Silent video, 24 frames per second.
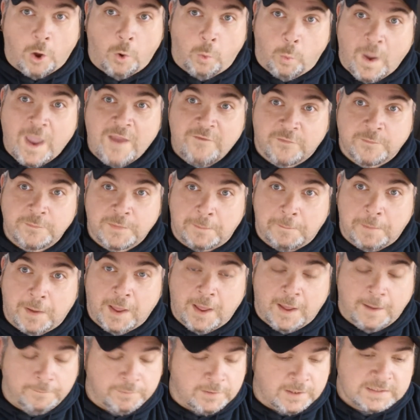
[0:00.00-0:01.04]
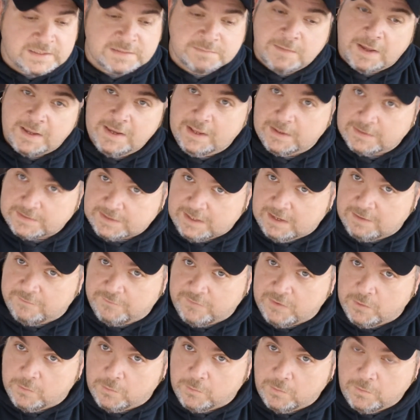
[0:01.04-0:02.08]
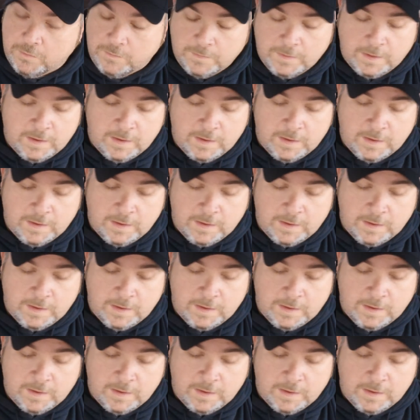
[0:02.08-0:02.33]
away from the pump, let somebody else get fuel.